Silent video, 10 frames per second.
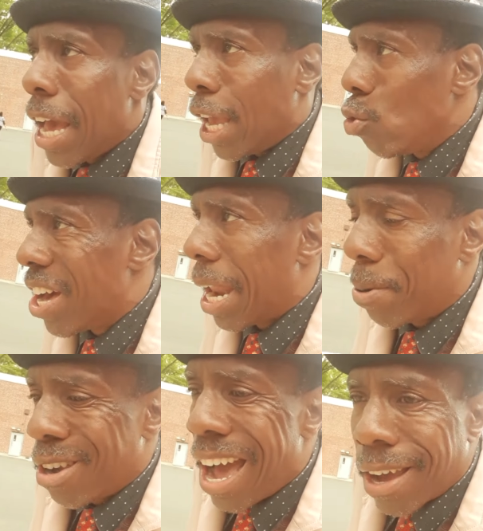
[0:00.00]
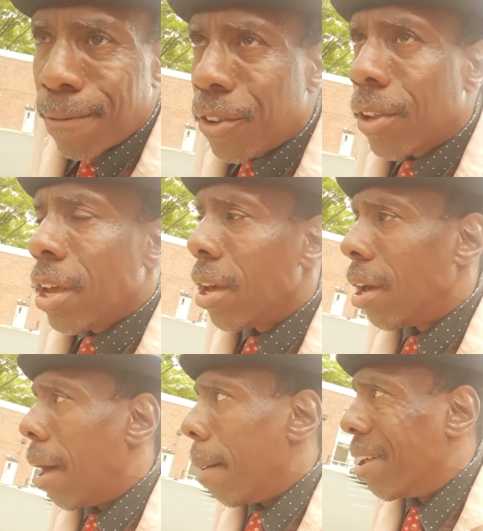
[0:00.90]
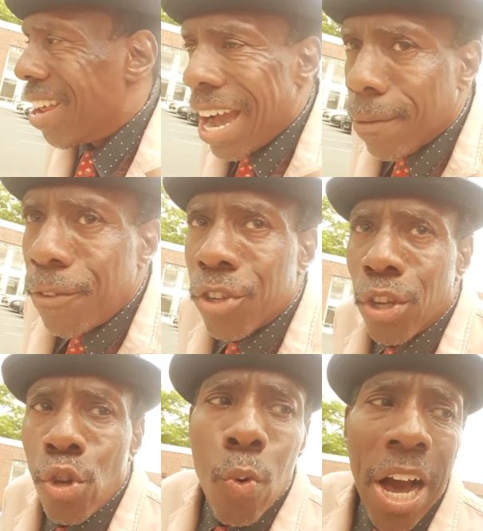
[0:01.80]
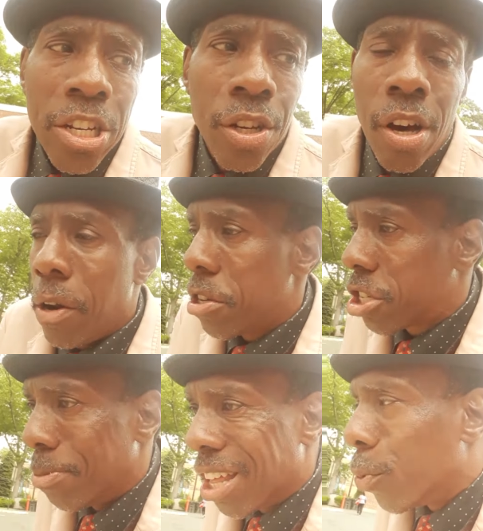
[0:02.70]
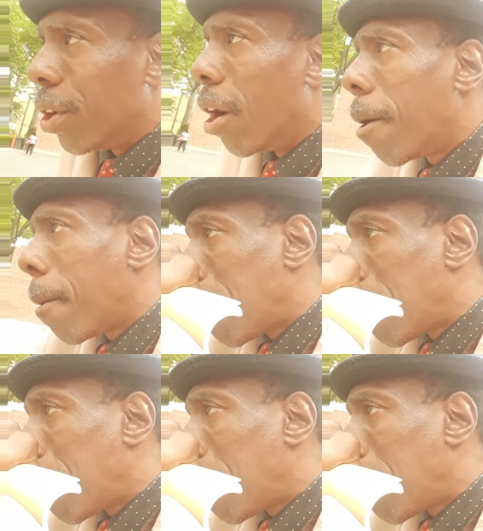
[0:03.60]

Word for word: and you got a pornographer, binoculars? Are you watching her and smothering her?